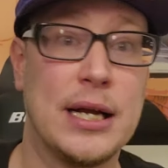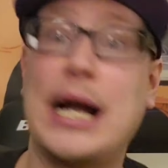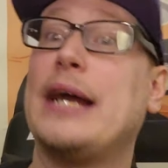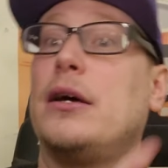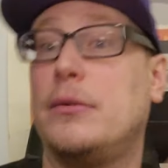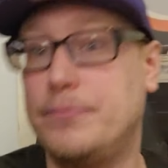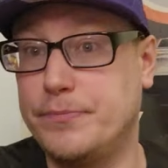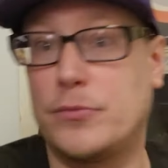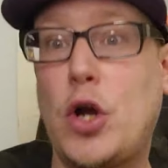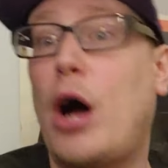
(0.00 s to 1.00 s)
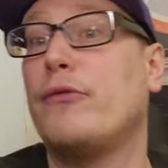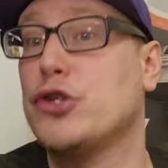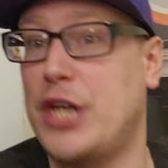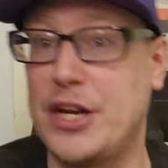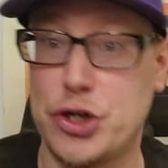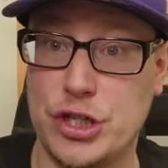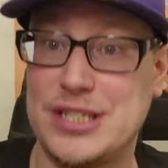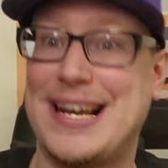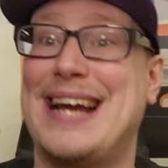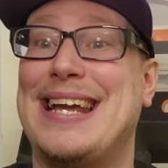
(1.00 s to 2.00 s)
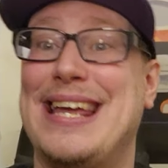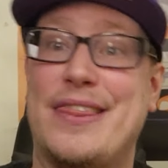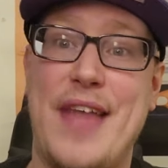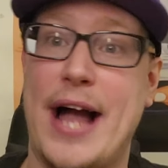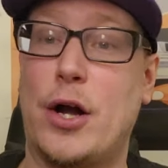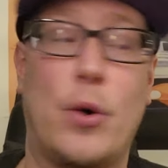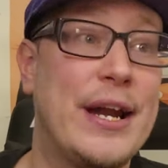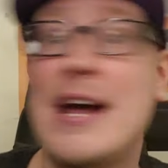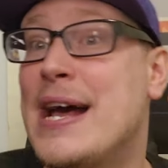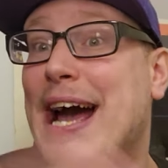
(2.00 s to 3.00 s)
kind of conversations and kind of getting that going.